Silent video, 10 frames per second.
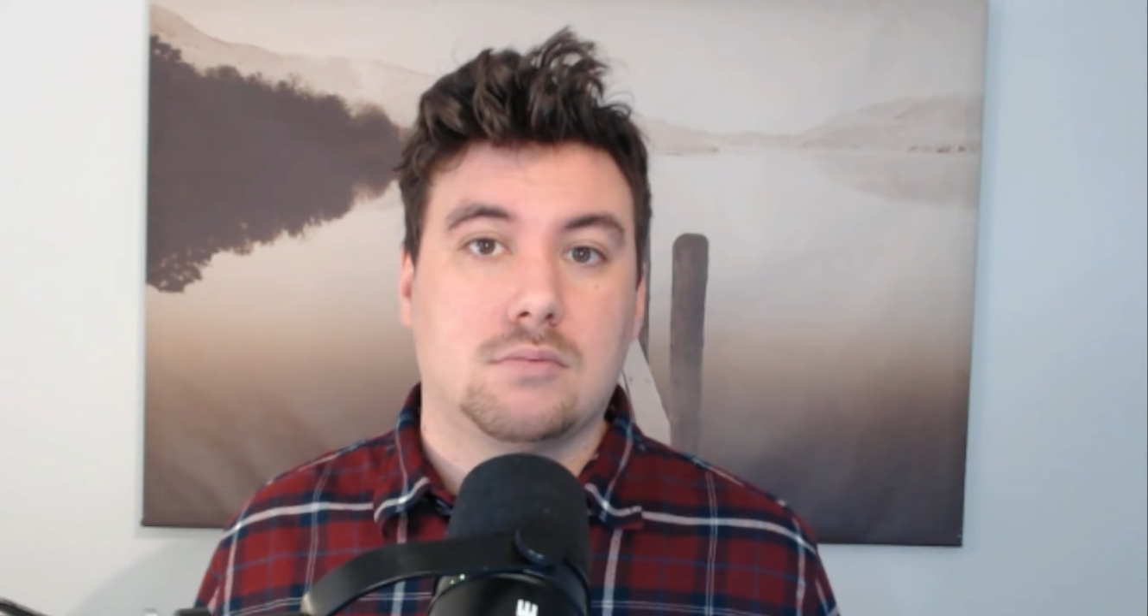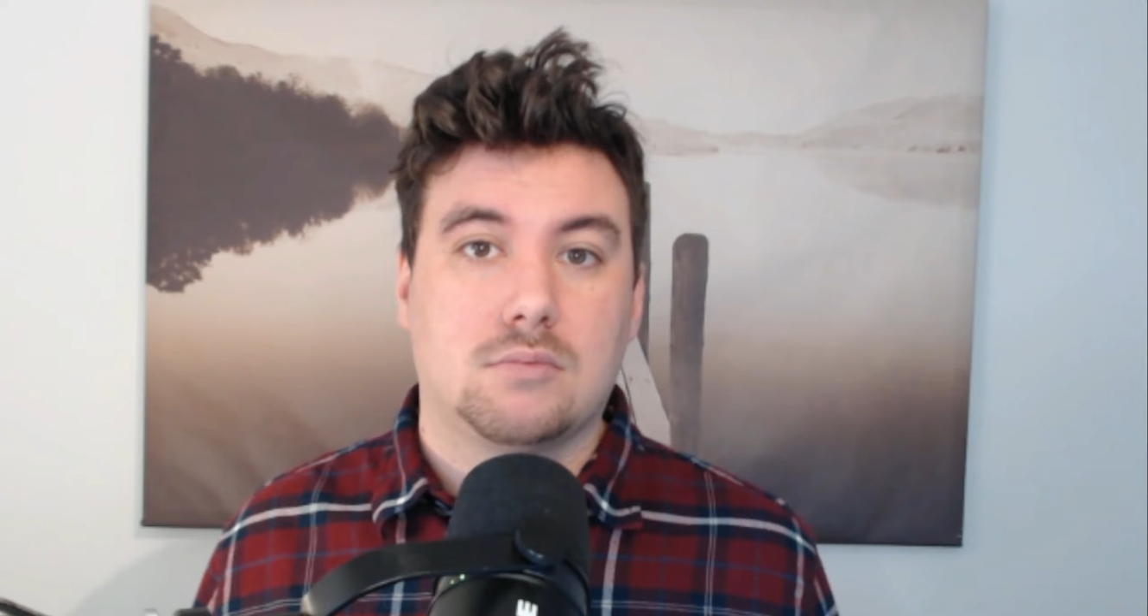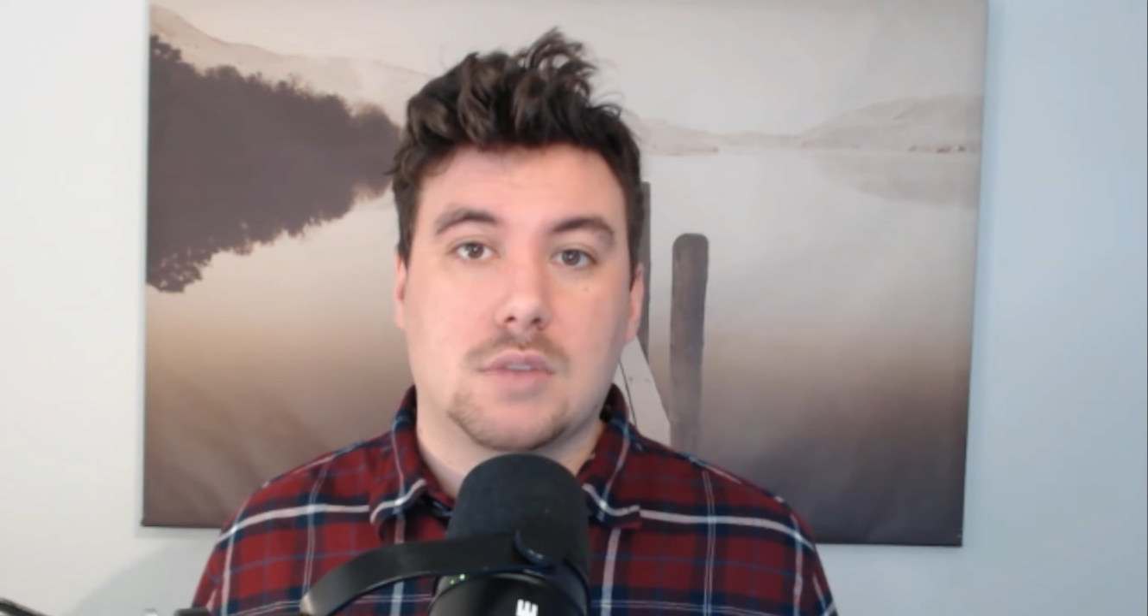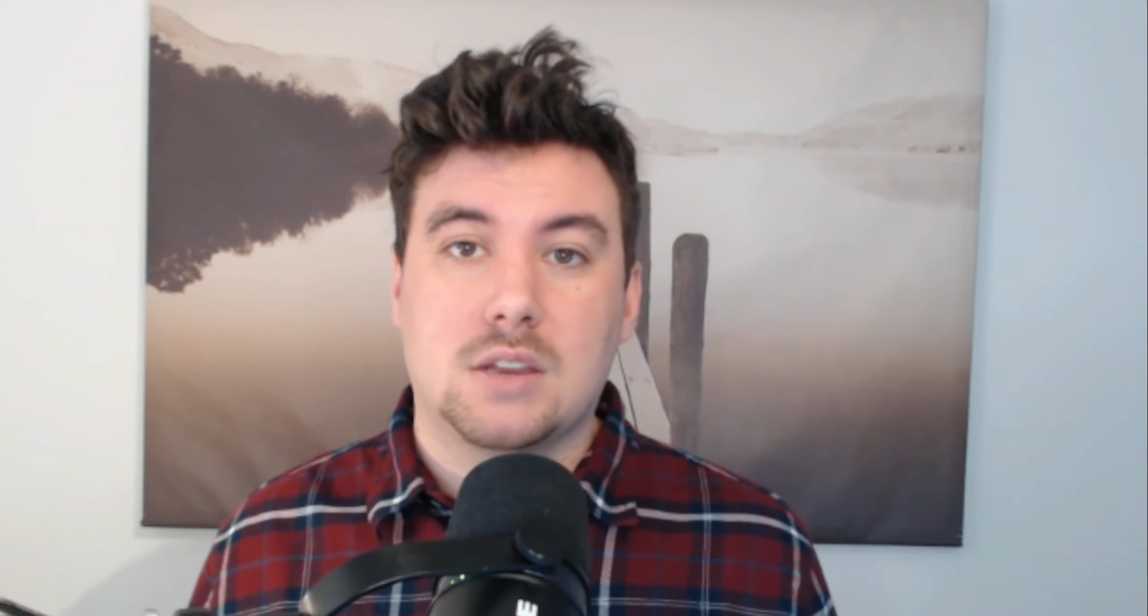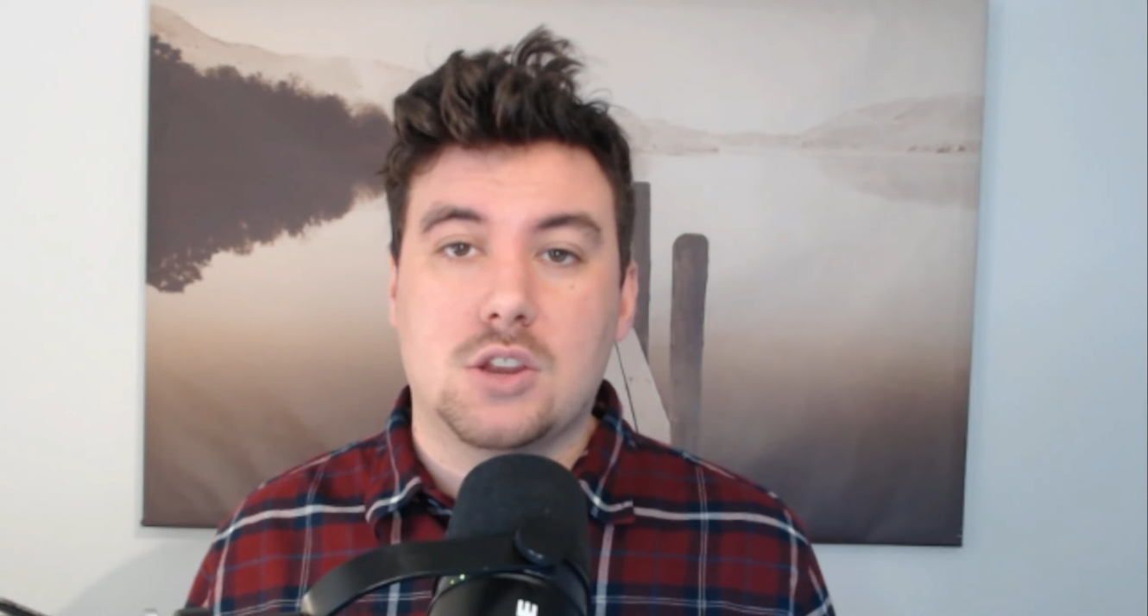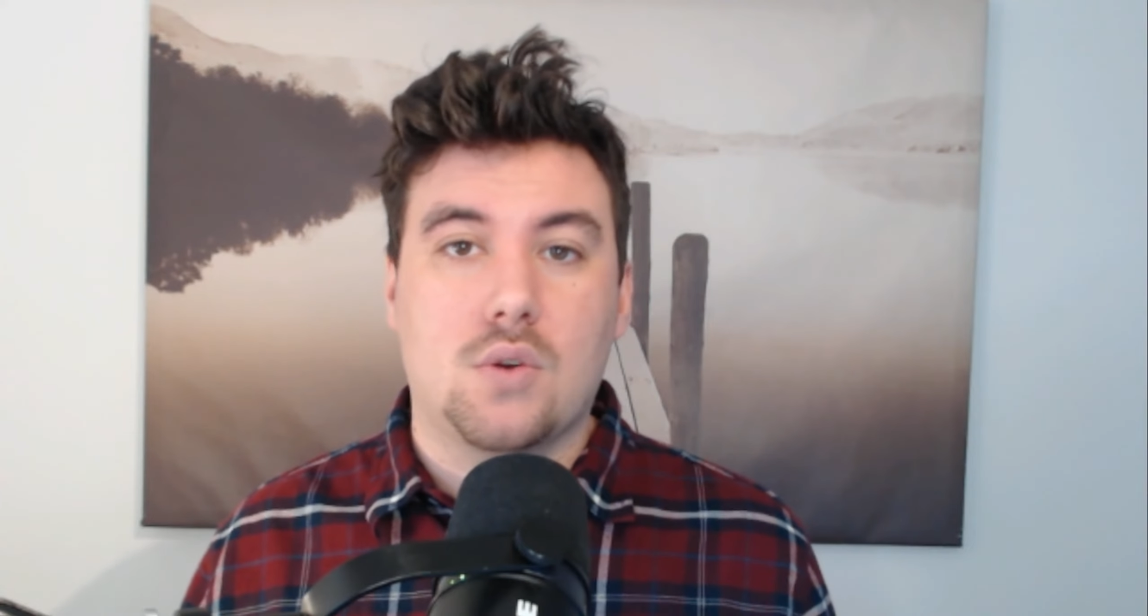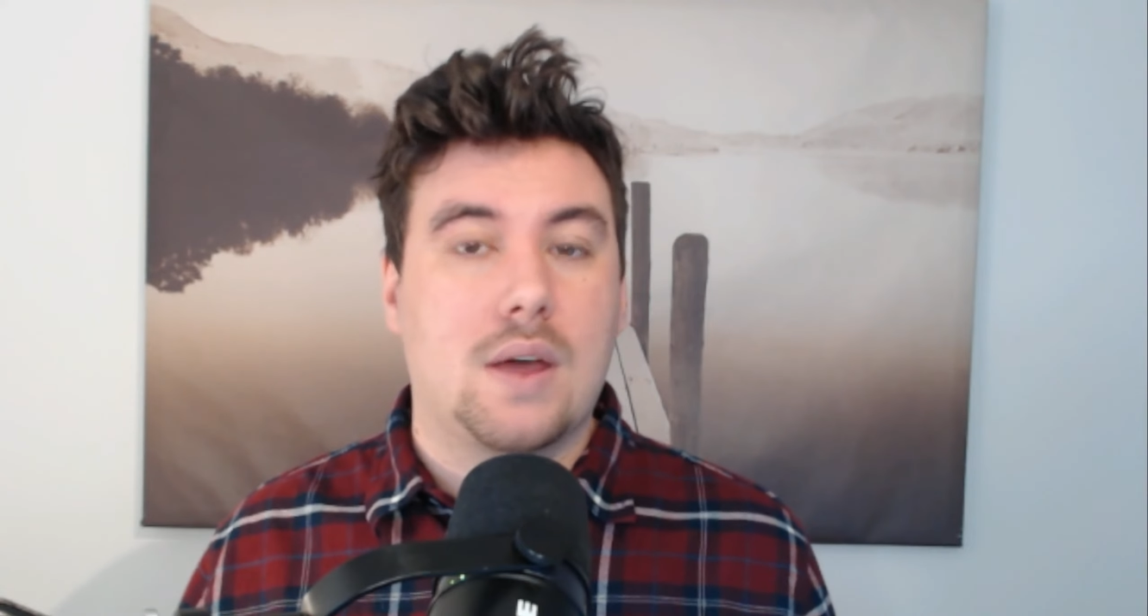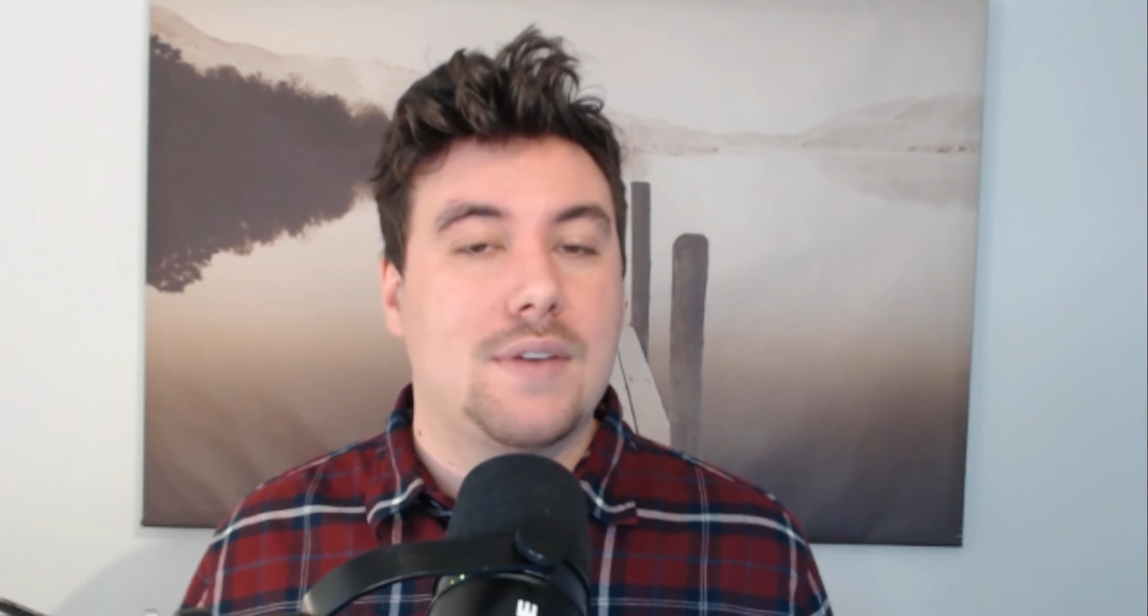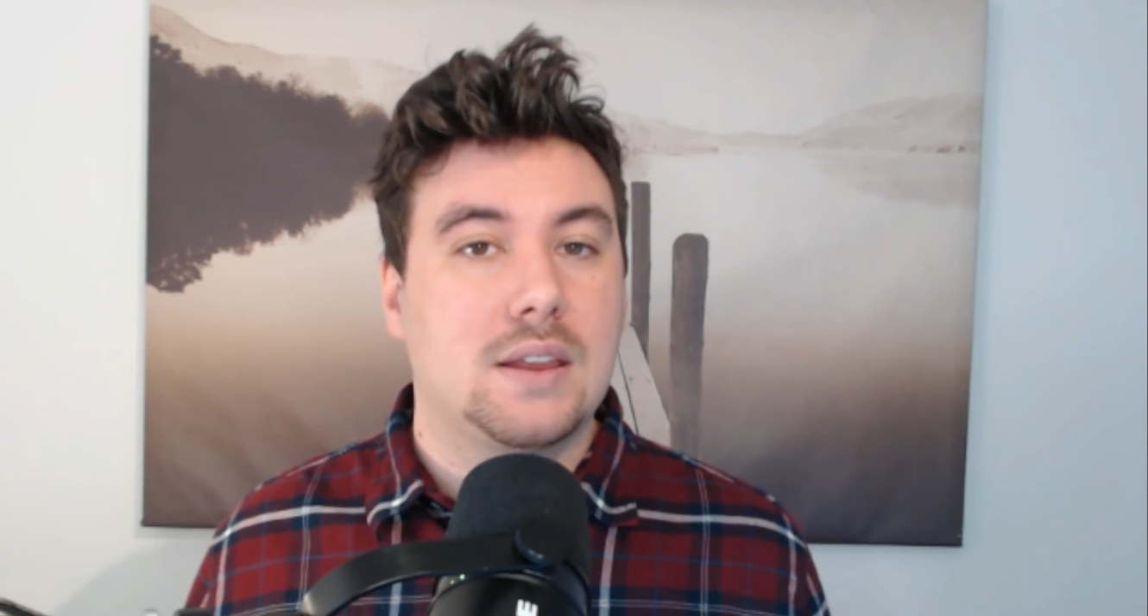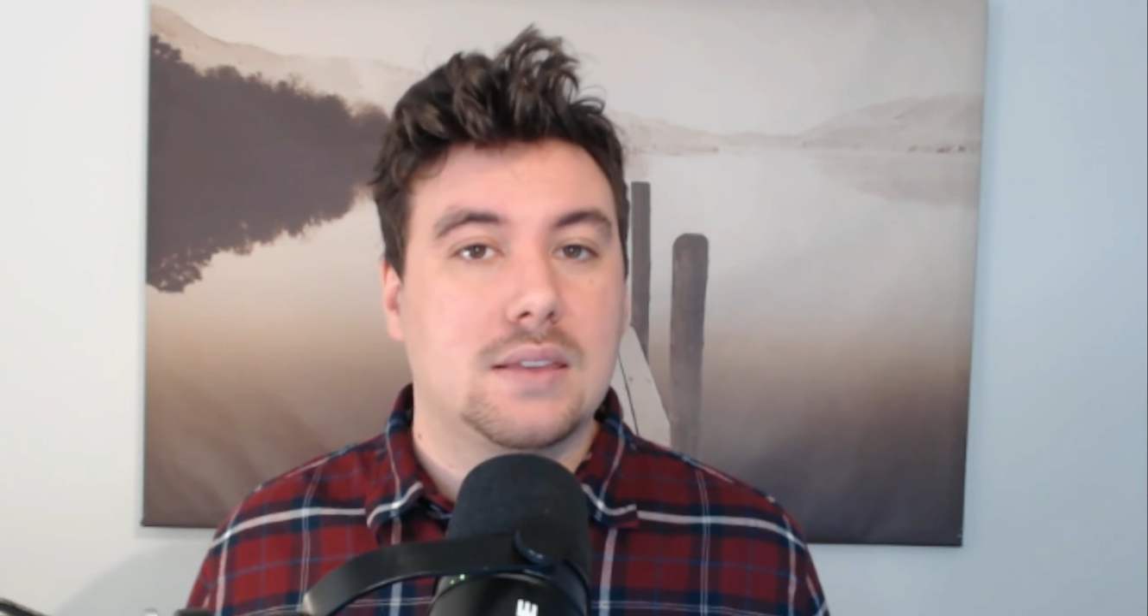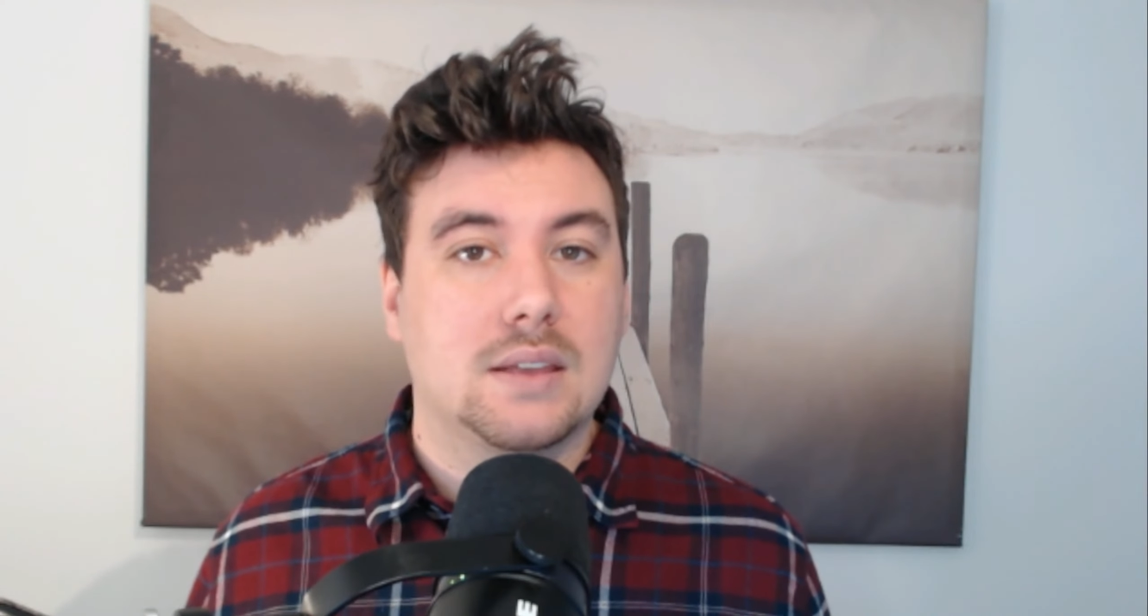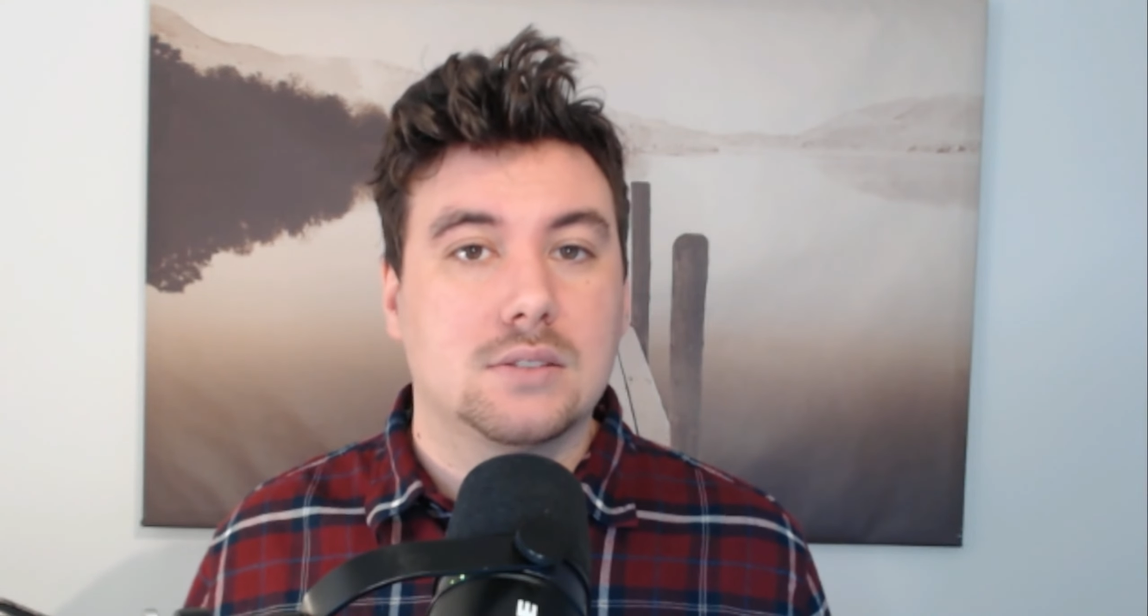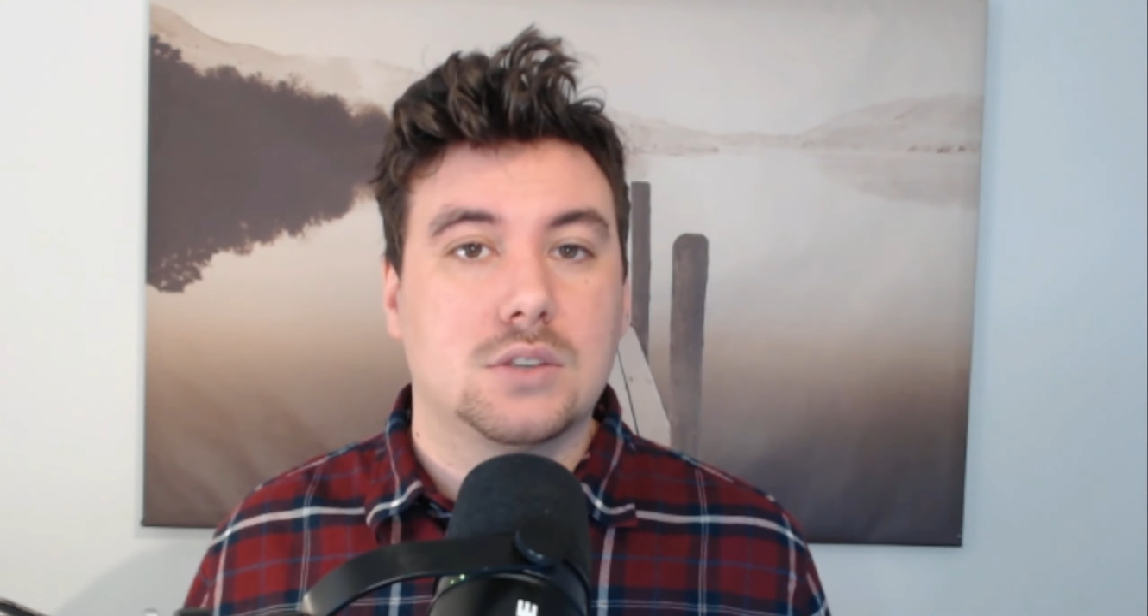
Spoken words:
and don't have anything else